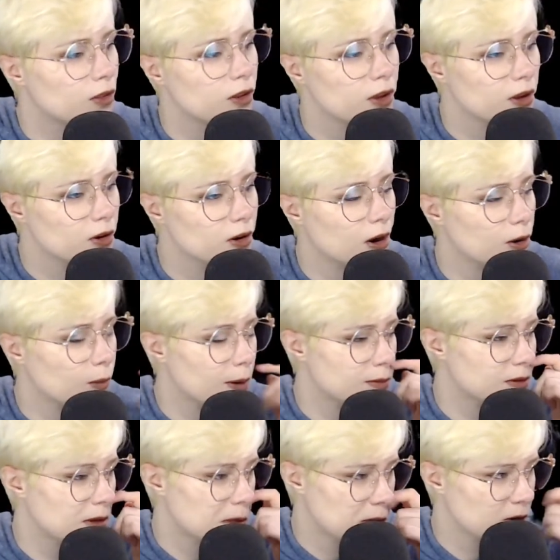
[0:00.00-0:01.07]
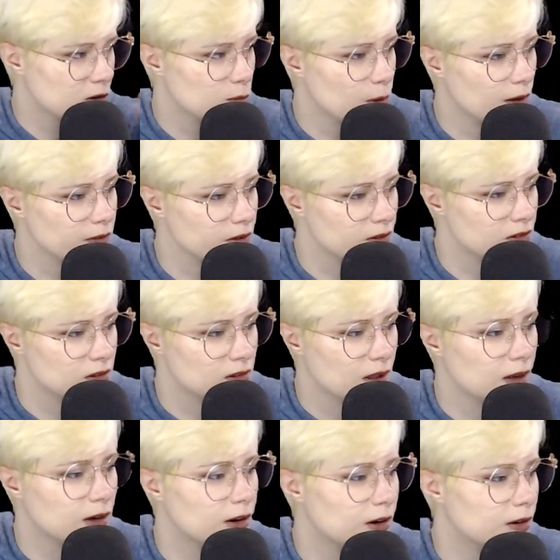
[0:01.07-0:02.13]
Here, our website here is
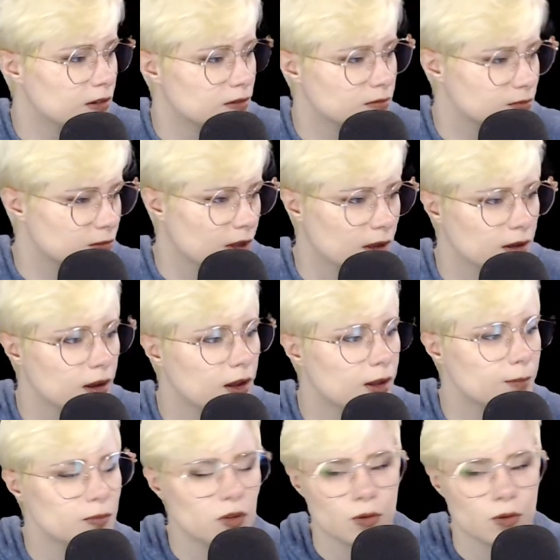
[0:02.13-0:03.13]
marvelousdesigner.com.